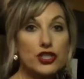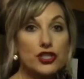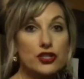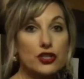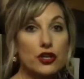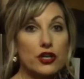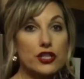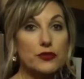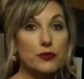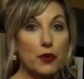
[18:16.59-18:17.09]
is
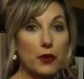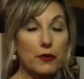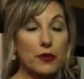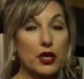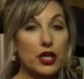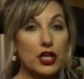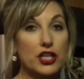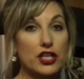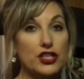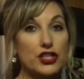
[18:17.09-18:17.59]
cooked, what we're
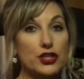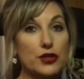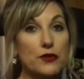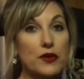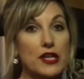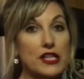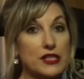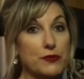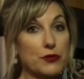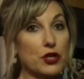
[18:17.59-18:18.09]
gonna do
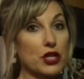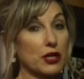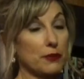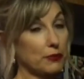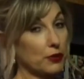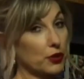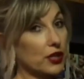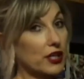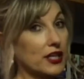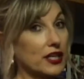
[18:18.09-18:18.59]
is we're gonna
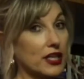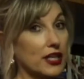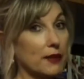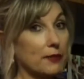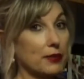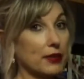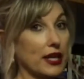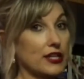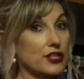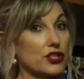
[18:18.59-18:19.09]
put it in a
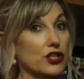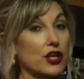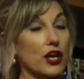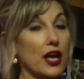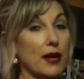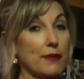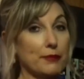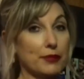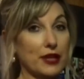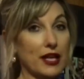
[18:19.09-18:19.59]
blender
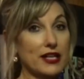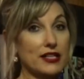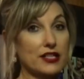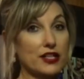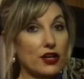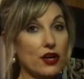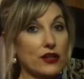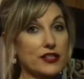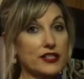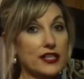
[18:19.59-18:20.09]
and blend
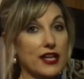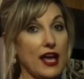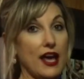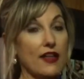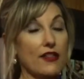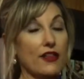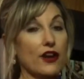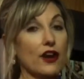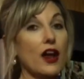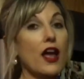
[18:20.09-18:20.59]
it all
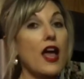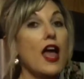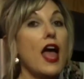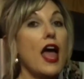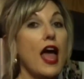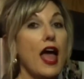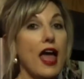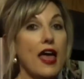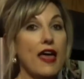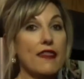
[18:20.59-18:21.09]
together,
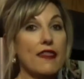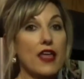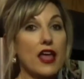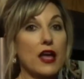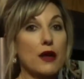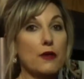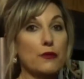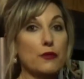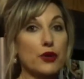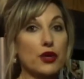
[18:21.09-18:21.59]
and
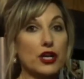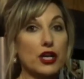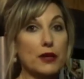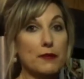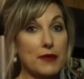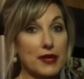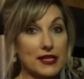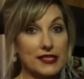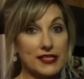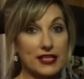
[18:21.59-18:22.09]
then we're gonna
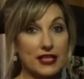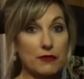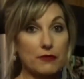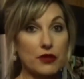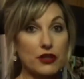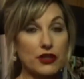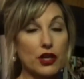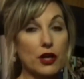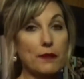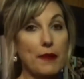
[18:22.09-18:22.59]
mix it in
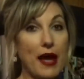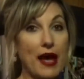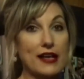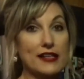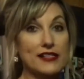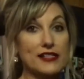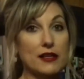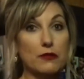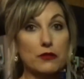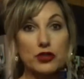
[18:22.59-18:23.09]
with our
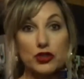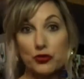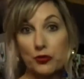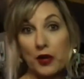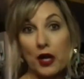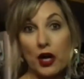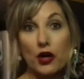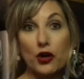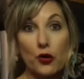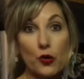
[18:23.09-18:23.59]
pasta, which
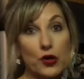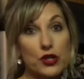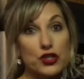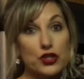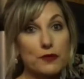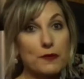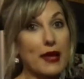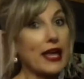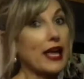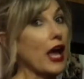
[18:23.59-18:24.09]
we are going
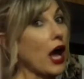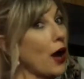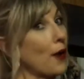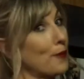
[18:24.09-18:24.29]
to make